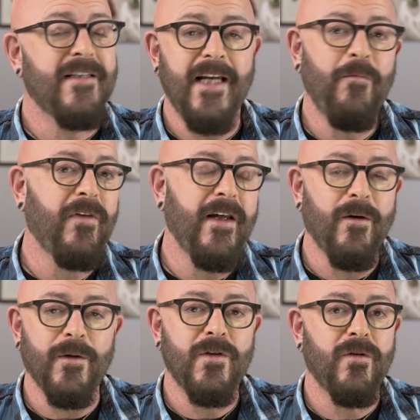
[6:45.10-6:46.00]
The same thing
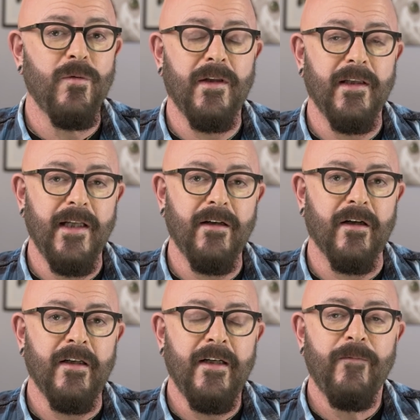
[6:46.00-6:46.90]
holds true with
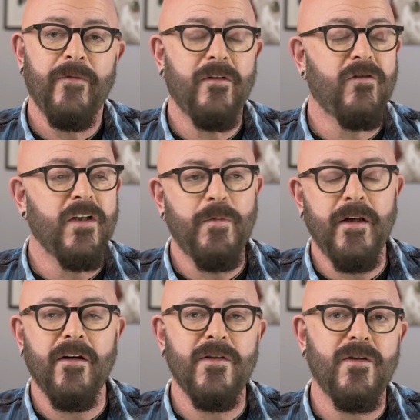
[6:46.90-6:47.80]
litter. Just
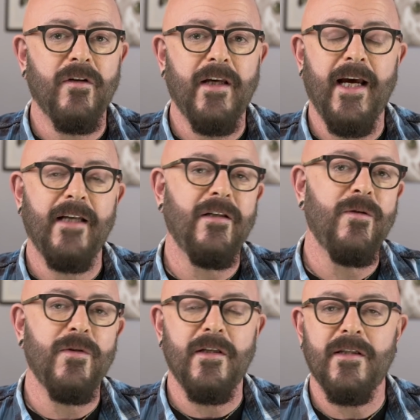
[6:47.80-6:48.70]
because your cat
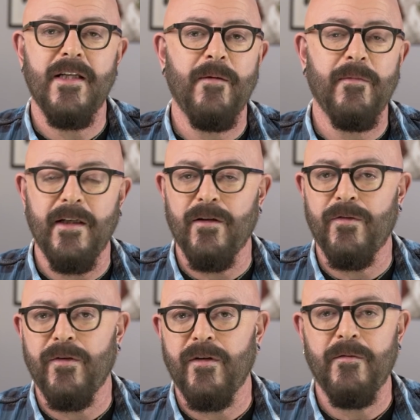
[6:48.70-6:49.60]
used the same litter
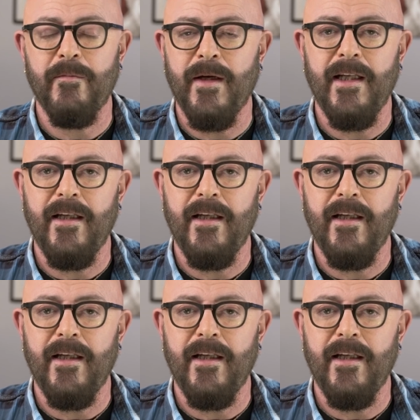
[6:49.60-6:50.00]
for many